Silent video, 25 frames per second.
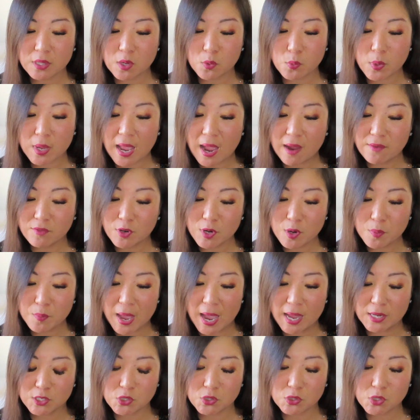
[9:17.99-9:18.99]
than we ever
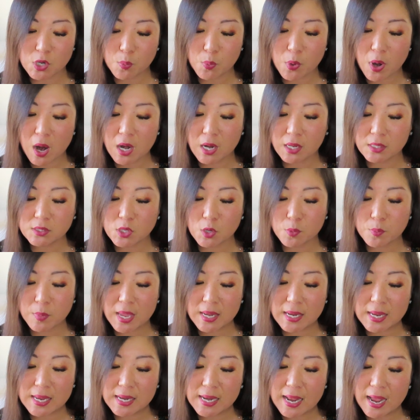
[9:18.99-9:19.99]
imagined. Our products are
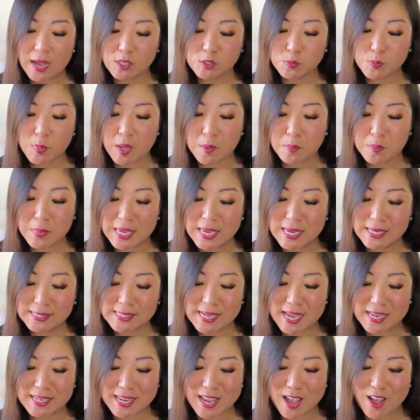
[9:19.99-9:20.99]
made in-house by me,
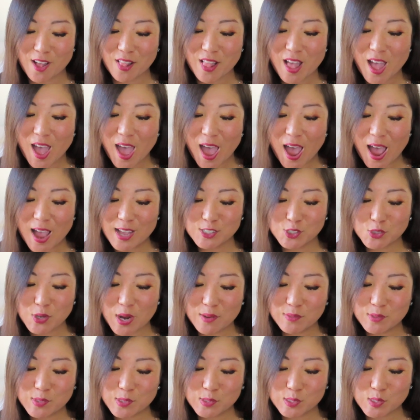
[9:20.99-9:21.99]
Danielle, I
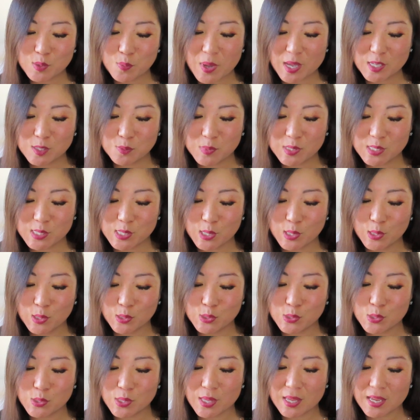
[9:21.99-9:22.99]
strive to use the best
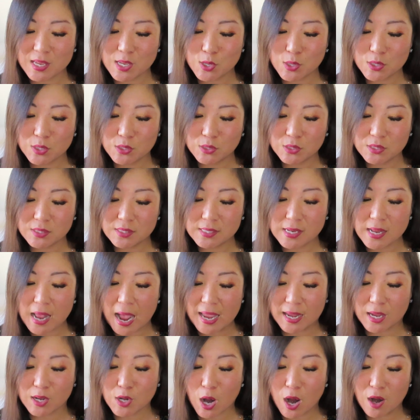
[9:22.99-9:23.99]
materials so that
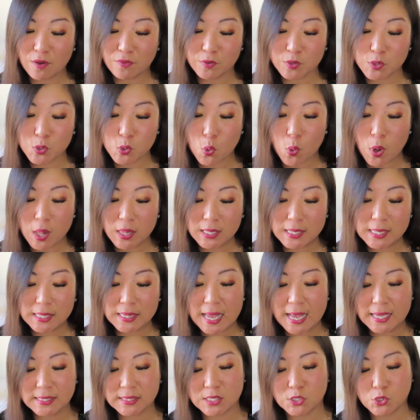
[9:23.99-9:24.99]
I can offer you quality
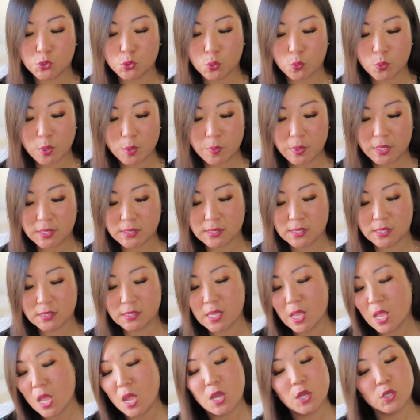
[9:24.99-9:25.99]
lasting jewelry
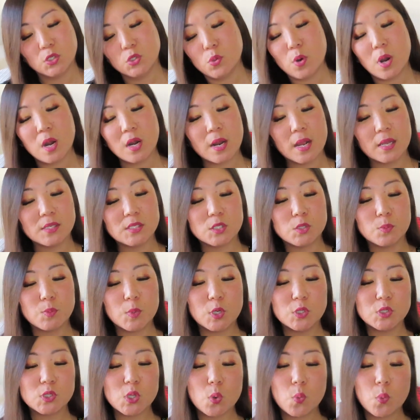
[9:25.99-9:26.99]
pieces to our
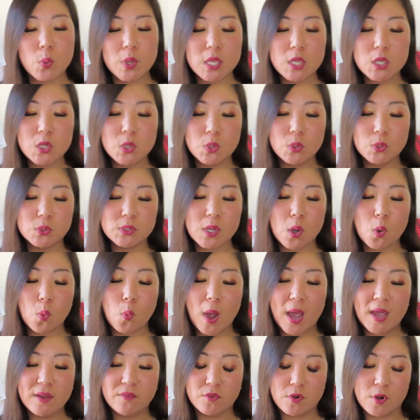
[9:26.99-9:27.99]
customers. We use a
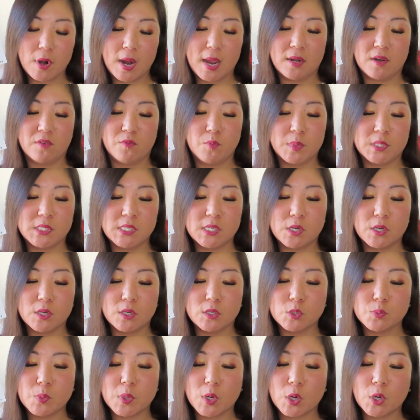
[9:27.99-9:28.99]
wide variety of
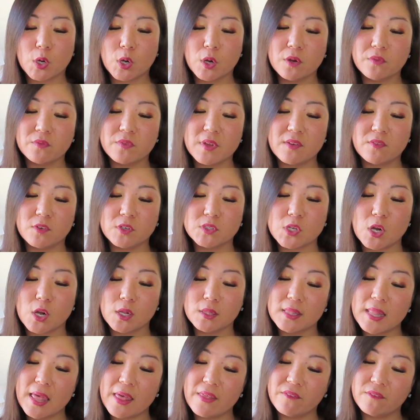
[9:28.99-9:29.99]
materials, but our current favorites
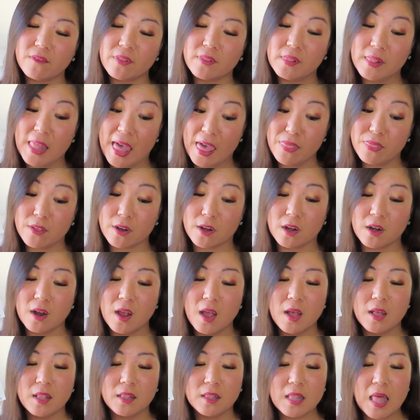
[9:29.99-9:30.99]
are le leather,
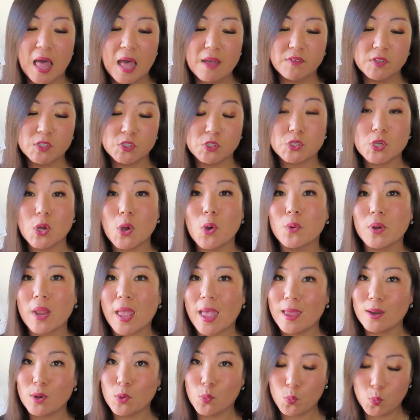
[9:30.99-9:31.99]
lava stone,
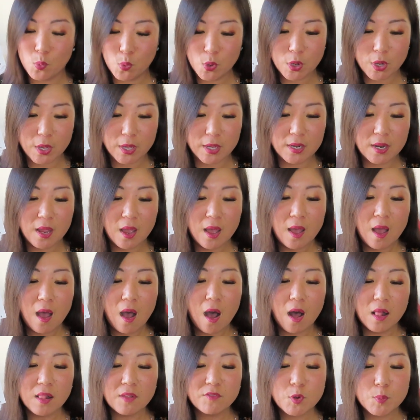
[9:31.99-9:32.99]
and wood.
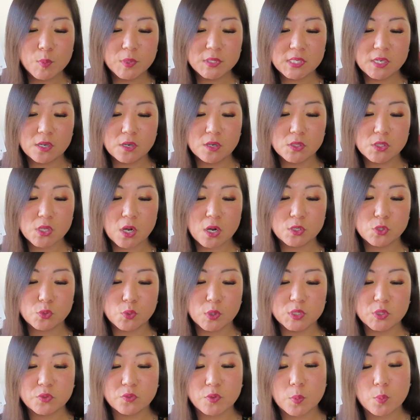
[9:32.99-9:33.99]
All of our materials are
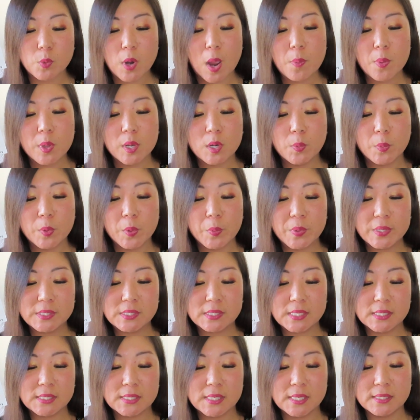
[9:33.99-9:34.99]
sourced from reputable
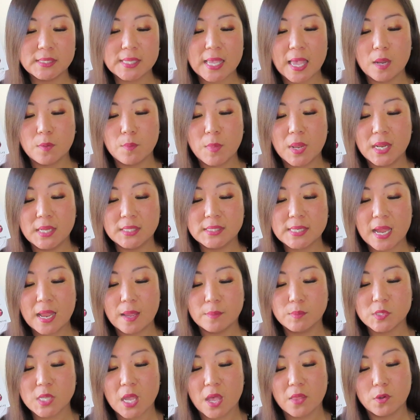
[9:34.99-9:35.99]
businesses and many
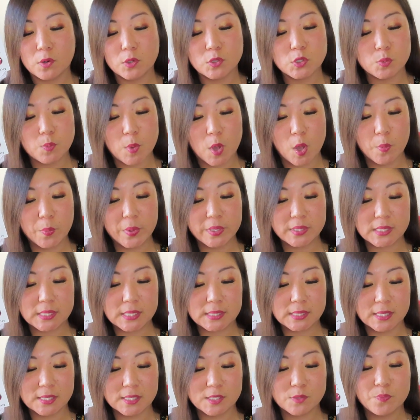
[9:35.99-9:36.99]
times other small
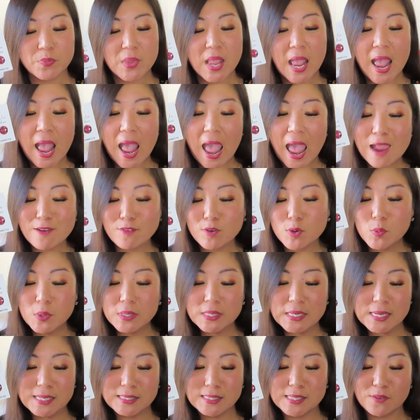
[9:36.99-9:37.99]
businesses.
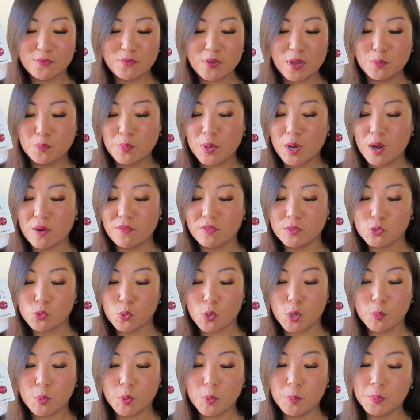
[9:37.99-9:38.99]
Everyone needs a fun pair of
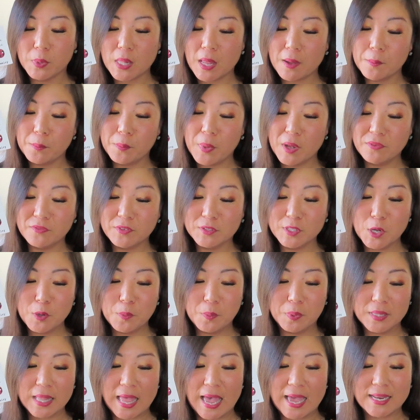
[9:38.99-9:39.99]
adorable
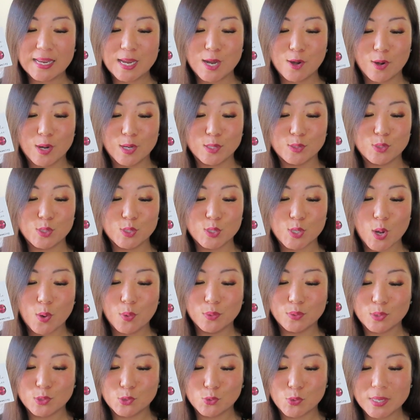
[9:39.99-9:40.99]
buffalo plaid earrings to go
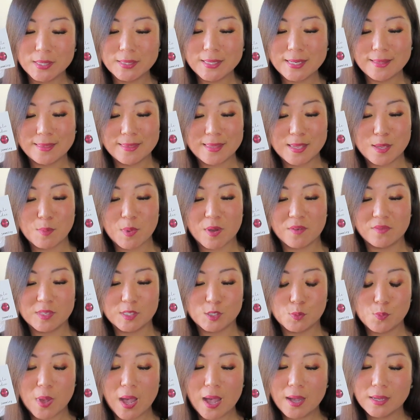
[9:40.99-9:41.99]
with the trendy theme of
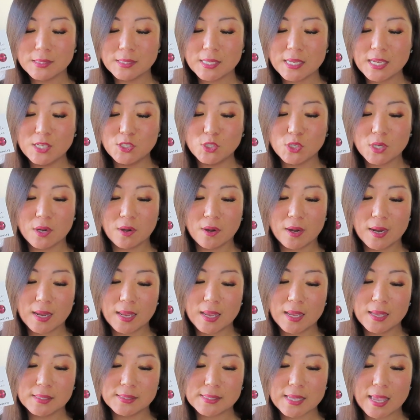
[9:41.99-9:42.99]
this box. Each
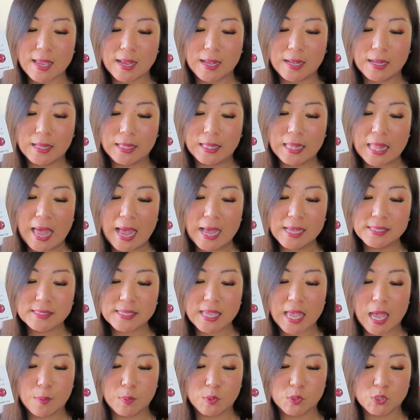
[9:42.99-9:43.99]
earring is a glass
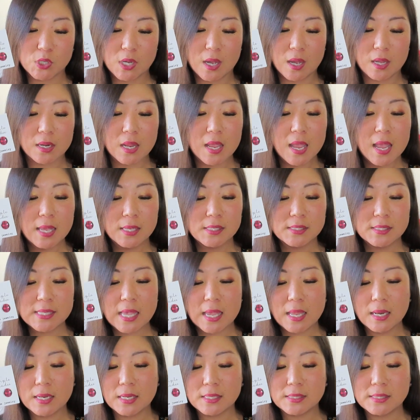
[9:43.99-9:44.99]
cabochon
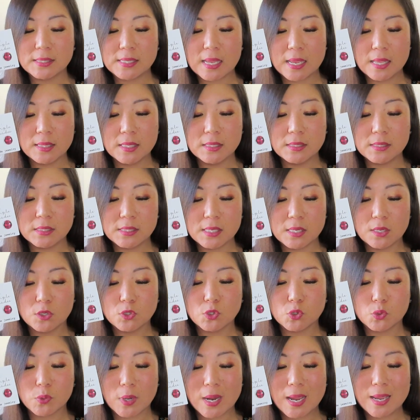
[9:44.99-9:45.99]
set in a stainless steel
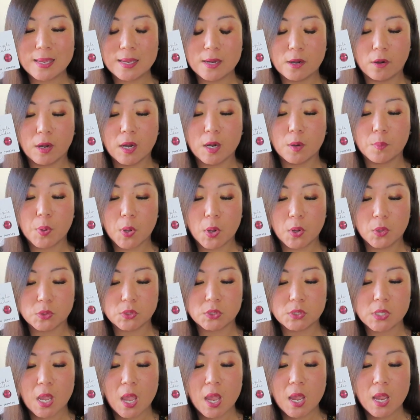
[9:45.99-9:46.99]
tray earring
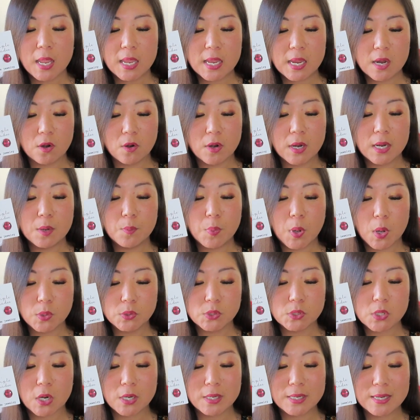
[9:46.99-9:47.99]
post. Earring
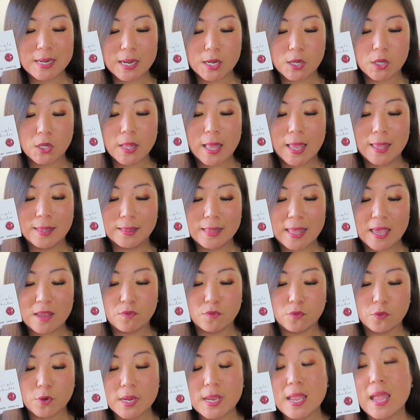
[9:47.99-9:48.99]
posts are nickel and
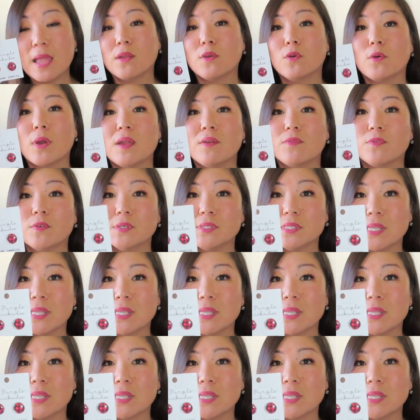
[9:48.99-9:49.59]
lead free and great for